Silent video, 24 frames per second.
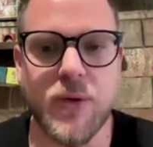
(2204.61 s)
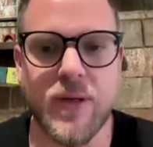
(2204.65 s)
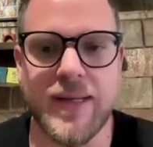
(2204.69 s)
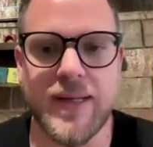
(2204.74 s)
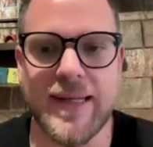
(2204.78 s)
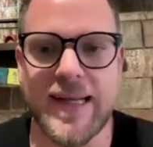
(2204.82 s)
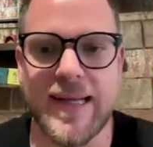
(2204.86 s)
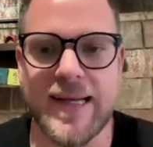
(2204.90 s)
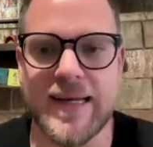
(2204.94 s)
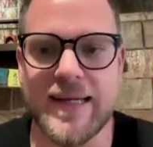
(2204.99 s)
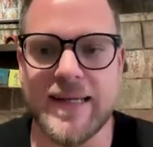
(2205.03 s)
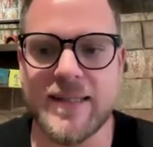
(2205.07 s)

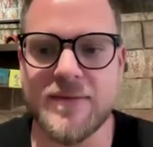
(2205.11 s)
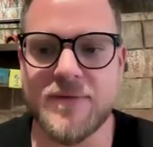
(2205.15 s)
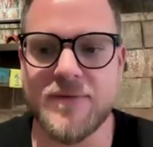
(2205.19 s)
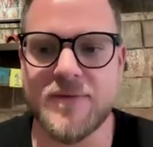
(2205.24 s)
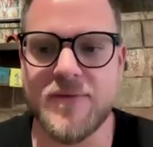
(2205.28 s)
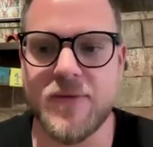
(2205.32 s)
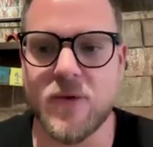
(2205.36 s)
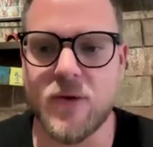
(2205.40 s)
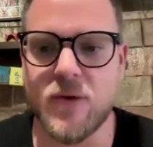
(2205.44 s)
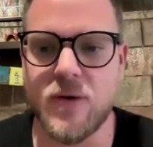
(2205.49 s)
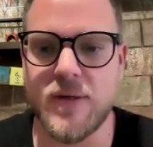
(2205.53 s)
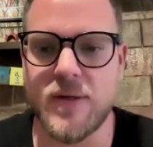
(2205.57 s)
night
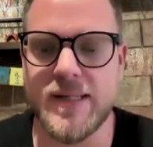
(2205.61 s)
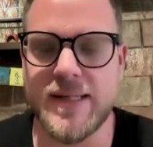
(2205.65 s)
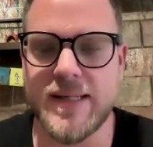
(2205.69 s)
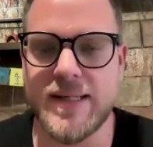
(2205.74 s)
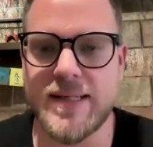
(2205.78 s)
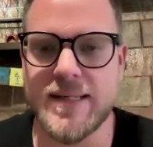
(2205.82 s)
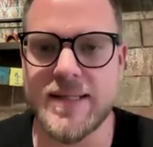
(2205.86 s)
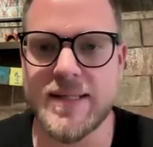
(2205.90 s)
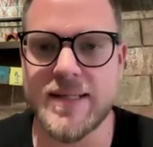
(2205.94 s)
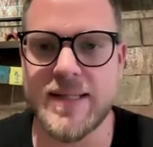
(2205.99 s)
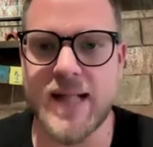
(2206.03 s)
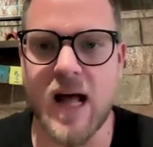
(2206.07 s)
for
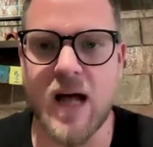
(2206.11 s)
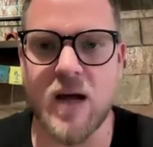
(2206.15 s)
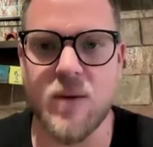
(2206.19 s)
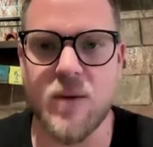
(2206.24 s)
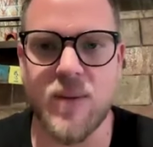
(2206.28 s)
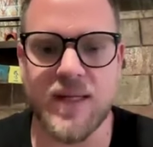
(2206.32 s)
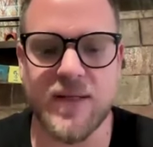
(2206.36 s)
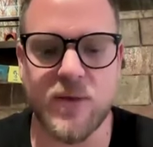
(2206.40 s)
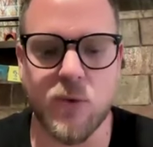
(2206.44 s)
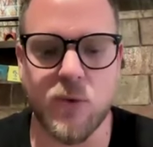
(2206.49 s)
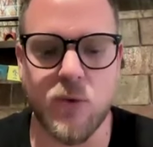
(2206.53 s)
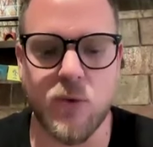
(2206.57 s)
these
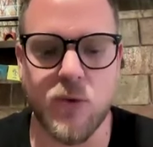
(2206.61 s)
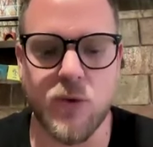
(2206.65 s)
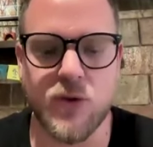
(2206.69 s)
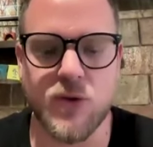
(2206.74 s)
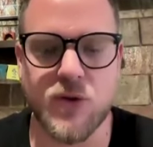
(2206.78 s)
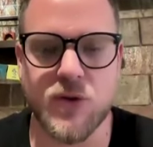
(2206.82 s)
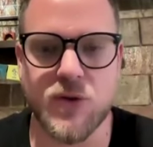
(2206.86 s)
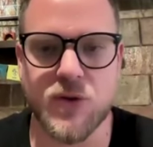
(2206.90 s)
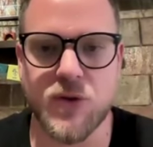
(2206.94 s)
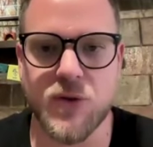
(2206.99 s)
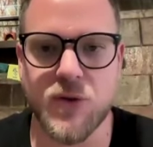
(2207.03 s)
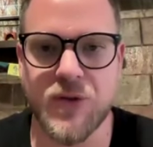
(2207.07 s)
Dharma
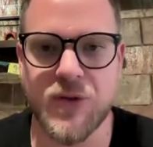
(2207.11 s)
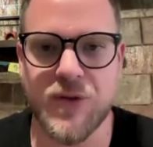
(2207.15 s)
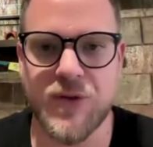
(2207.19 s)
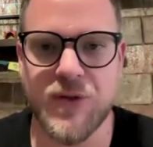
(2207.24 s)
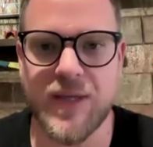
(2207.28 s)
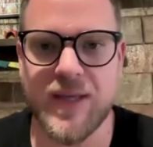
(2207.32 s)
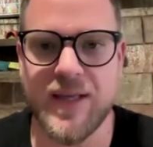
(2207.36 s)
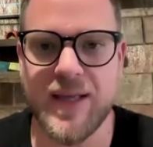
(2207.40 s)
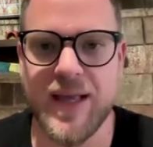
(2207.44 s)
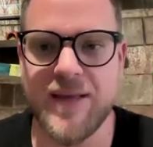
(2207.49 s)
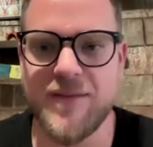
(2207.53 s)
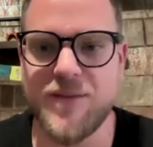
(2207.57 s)
talks.
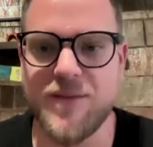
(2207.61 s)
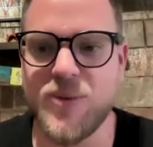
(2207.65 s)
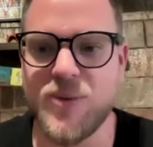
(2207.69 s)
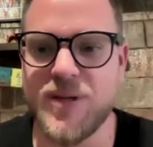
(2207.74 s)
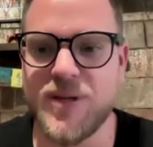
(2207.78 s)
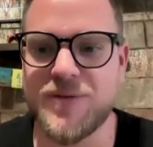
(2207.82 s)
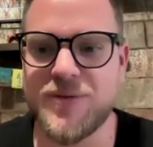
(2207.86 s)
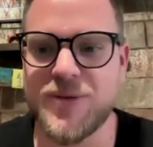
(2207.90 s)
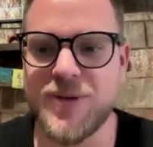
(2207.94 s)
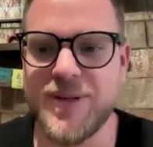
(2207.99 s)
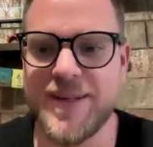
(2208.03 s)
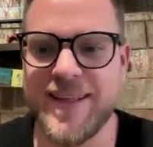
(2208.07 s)
Have a
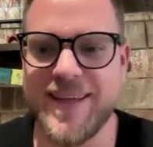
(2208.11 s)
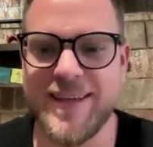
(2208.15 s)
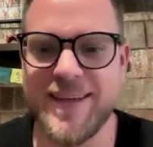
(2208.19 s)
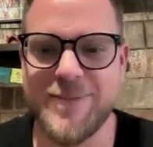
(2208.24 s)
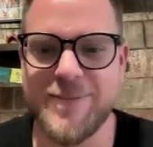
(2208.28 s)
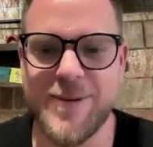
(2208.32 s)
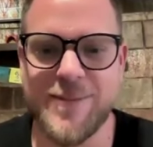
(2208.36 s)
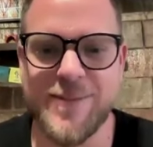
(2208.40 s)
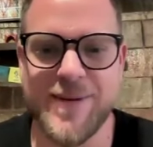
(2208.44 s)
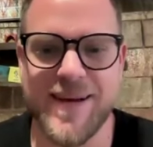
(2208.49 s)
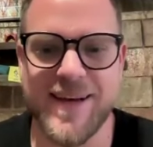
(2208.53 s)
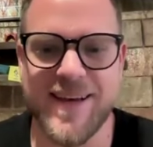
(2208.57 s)
beautiful day.
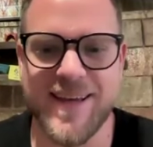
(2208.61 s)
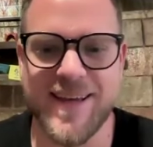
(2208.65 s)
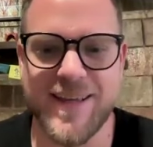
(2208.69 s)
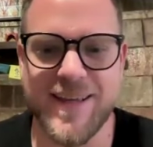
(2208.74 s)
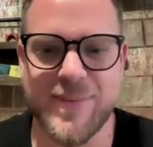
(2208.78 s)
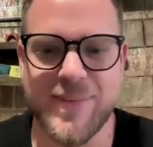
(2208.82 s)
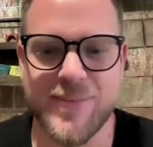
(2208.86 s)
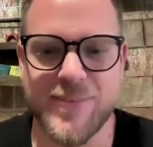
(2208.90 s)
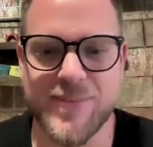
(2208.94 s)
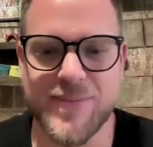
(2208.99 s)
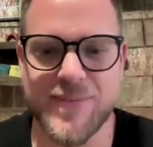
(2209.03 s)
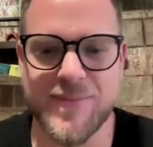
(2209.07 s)

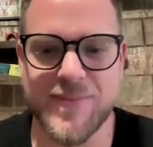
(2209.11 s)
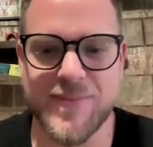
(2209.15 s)
Bye-bye.